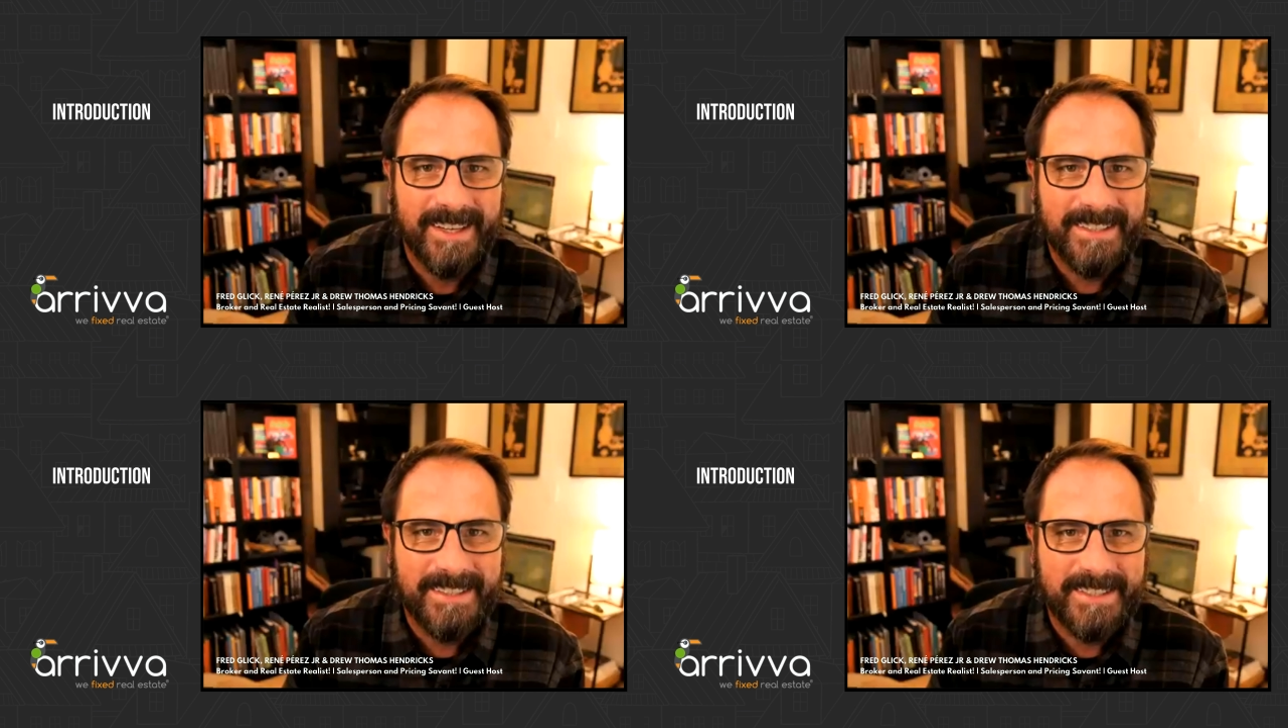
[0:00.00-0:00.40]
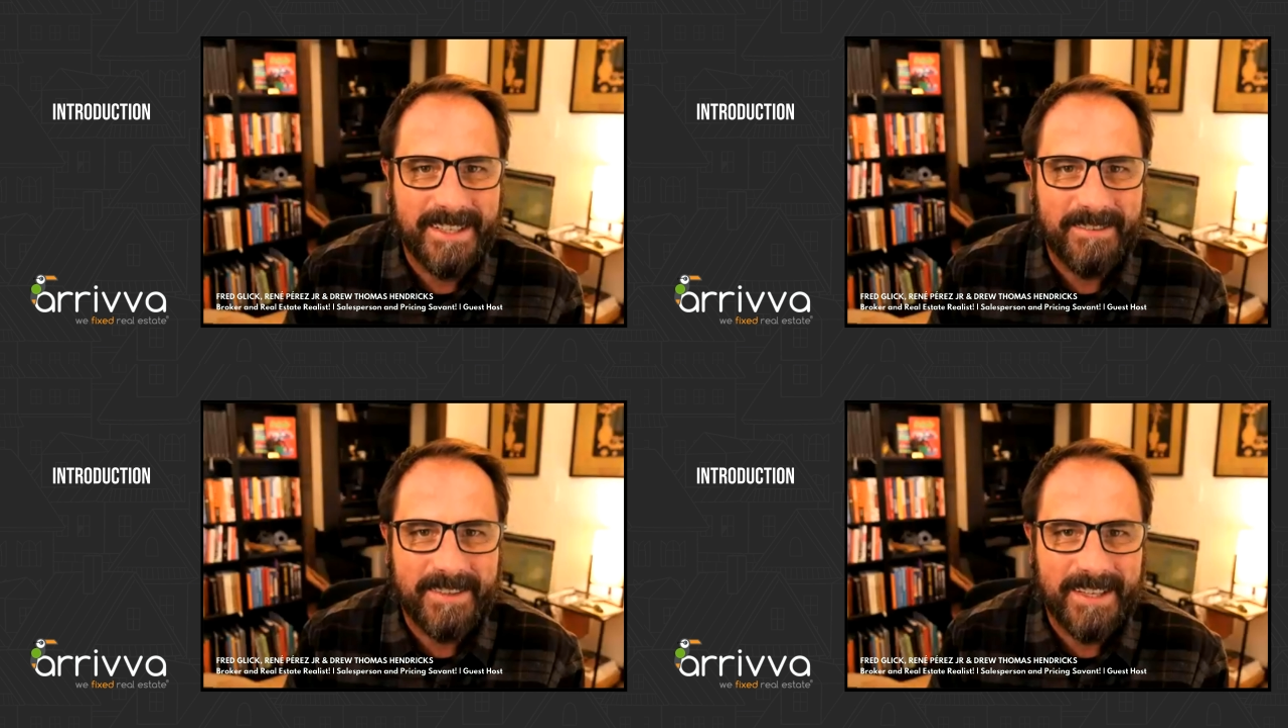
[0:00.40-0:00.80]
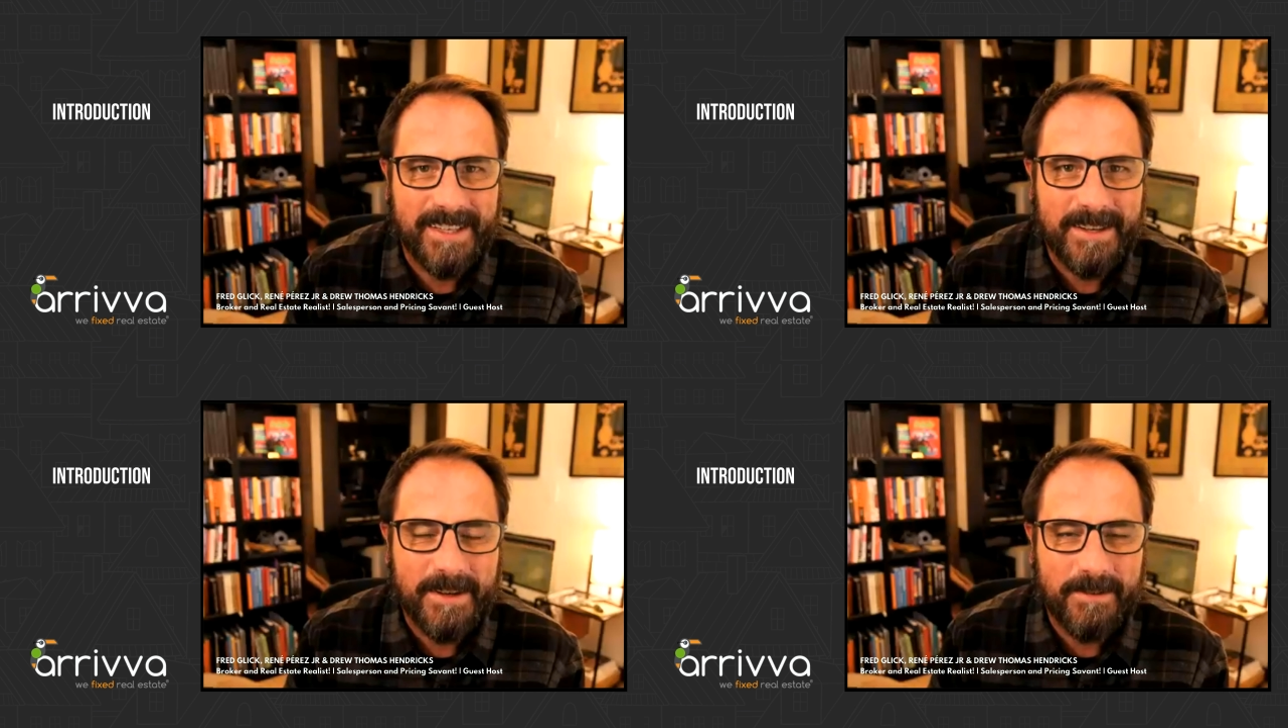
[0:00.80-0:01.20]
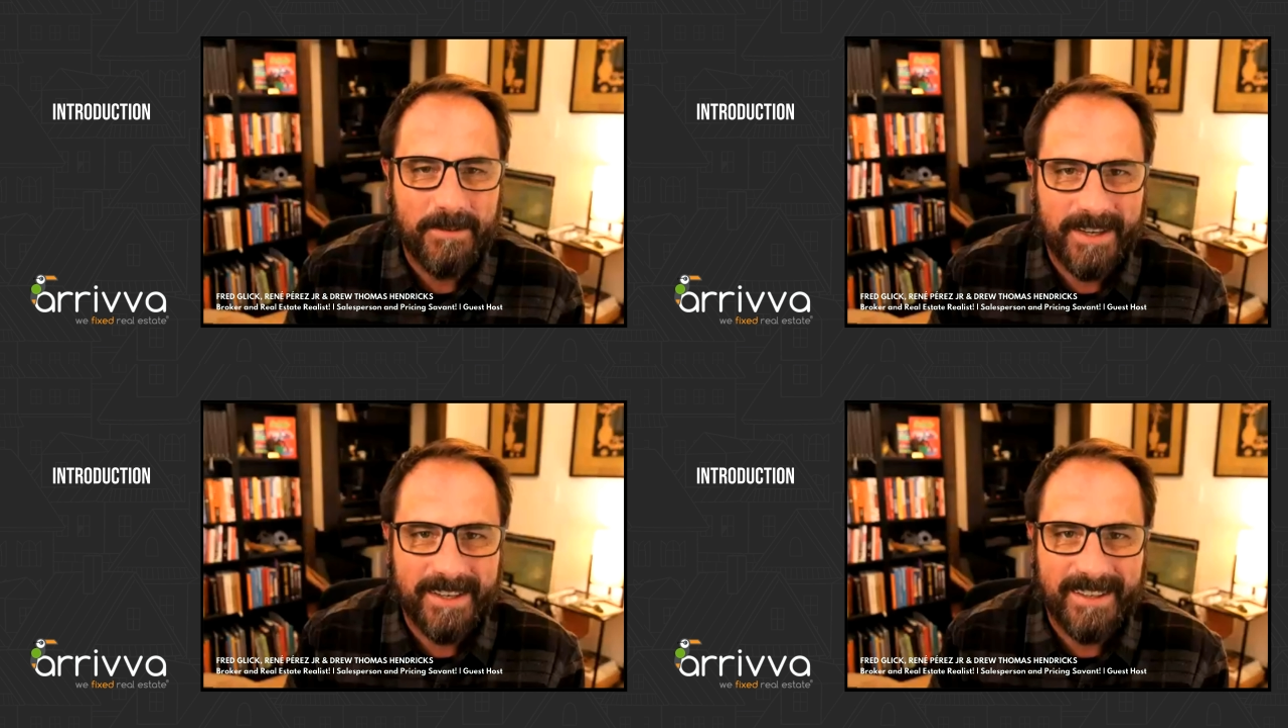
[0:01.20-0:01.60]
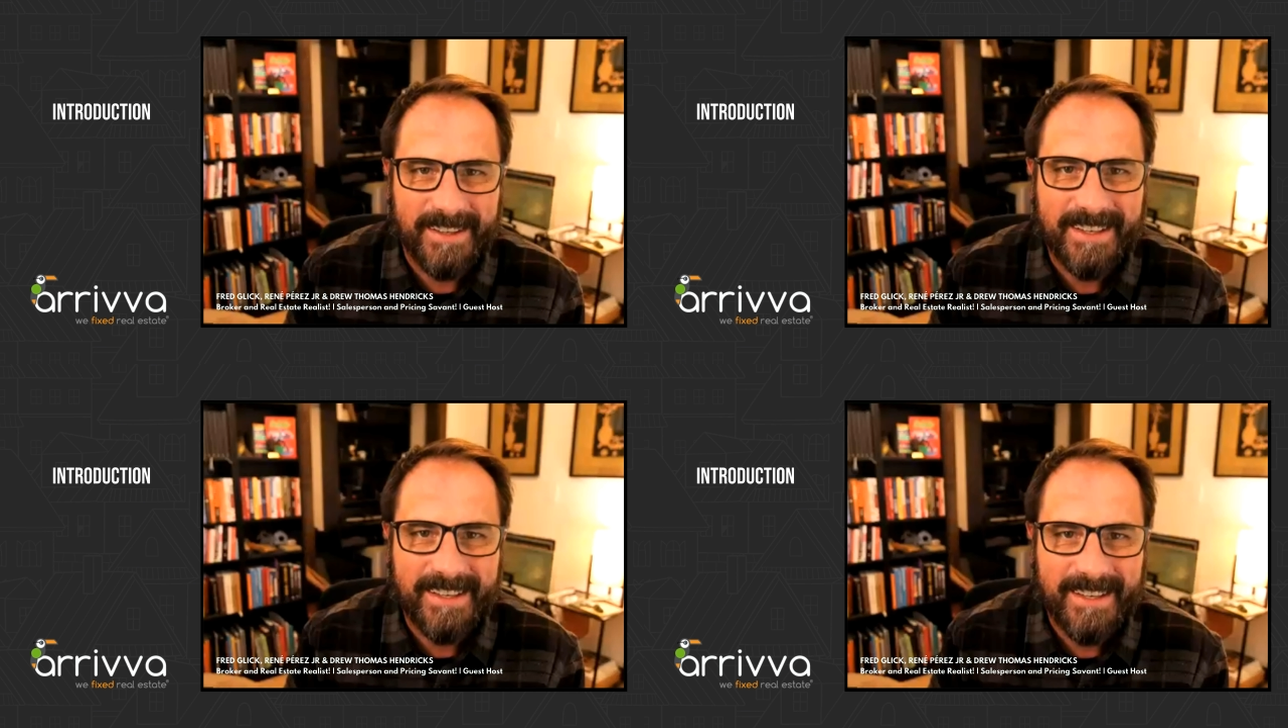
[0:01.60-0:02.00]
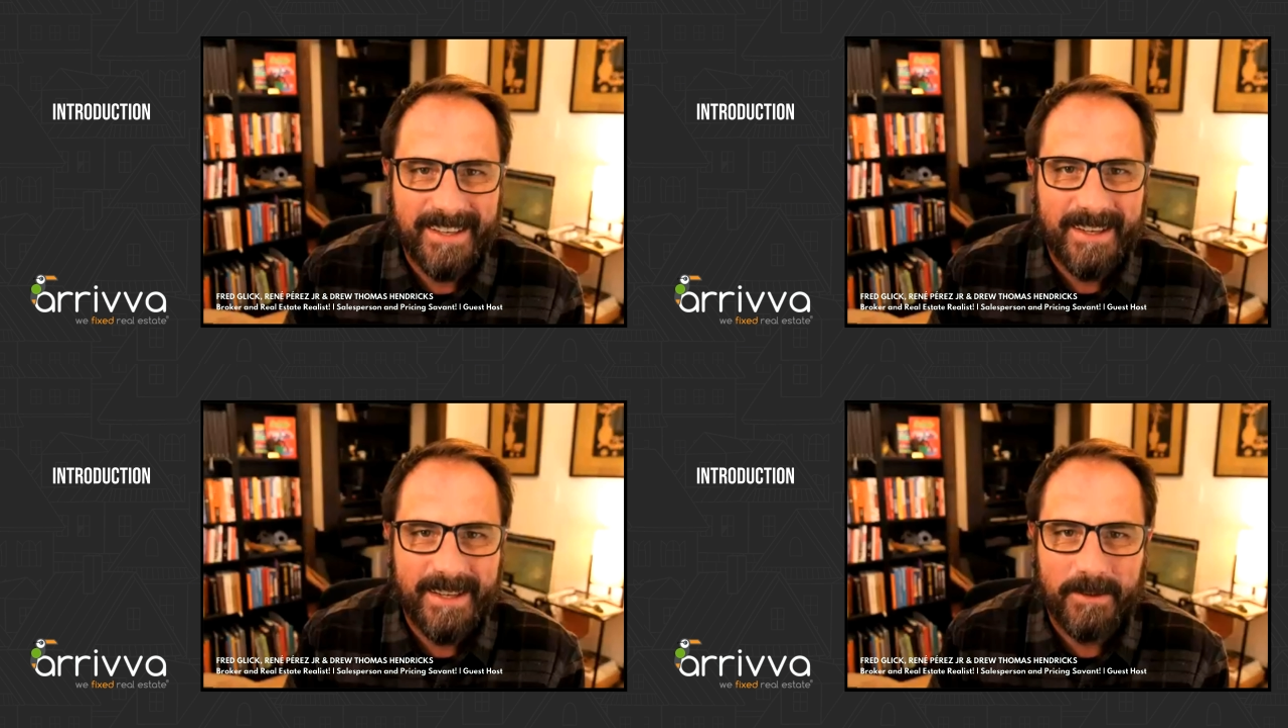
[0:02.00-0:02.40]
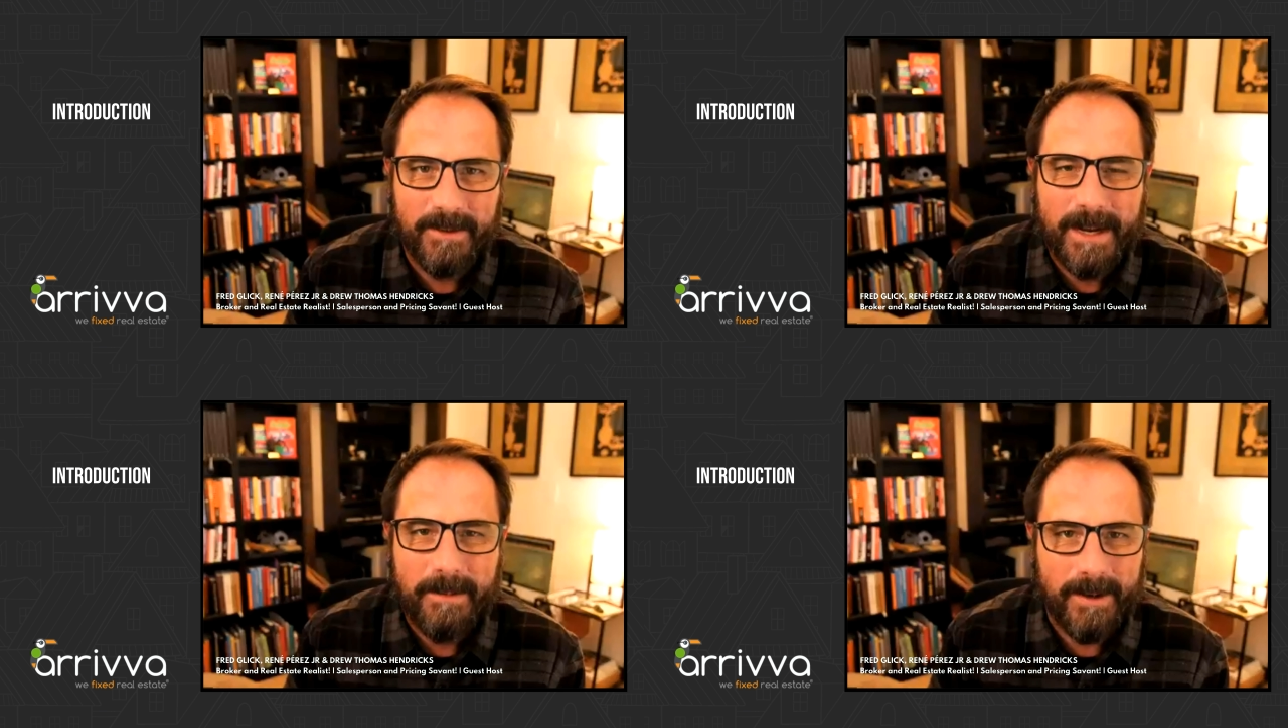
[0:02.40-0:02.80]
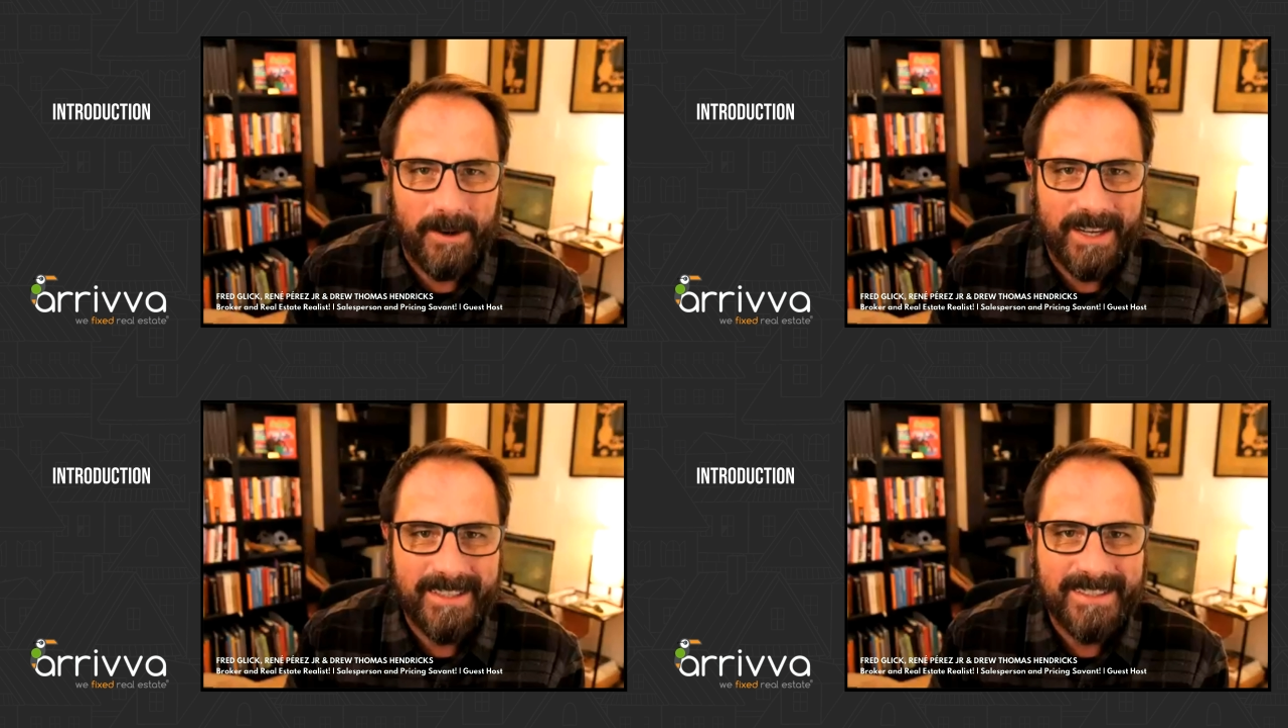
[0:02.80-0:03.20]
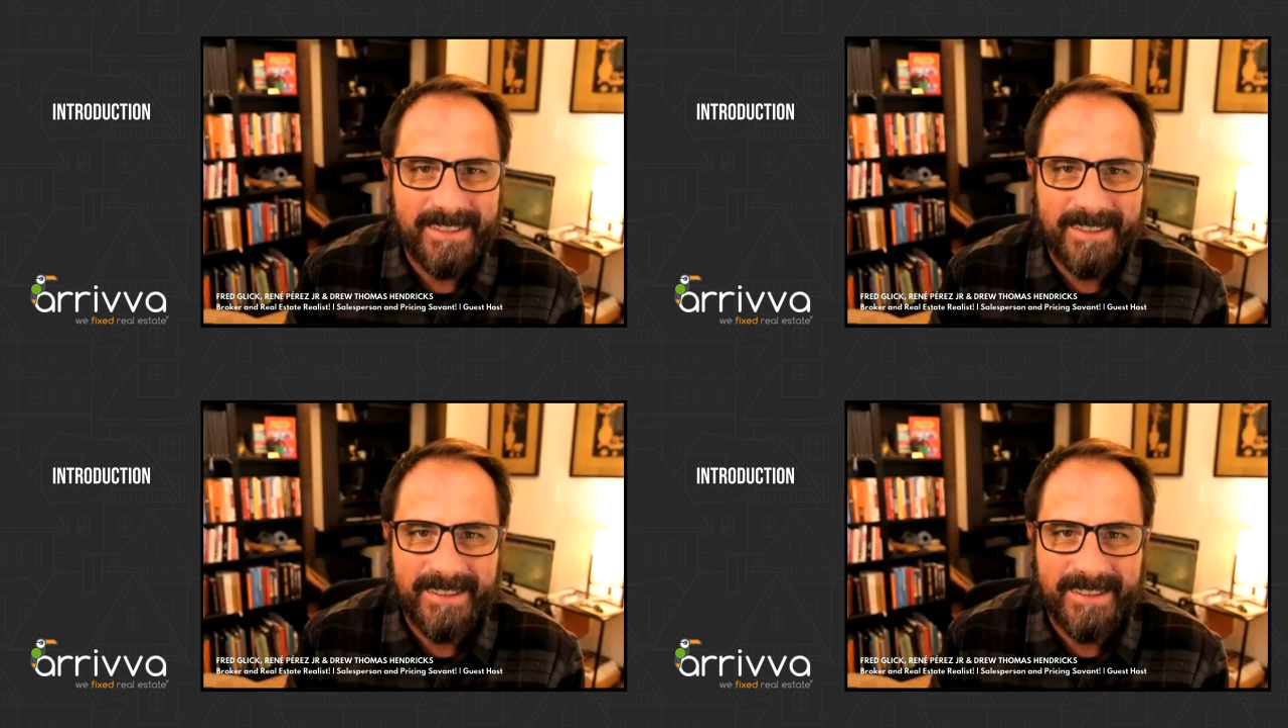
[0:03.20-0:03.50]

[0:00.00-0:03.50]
Today I've got Fred Glick and René Pérez.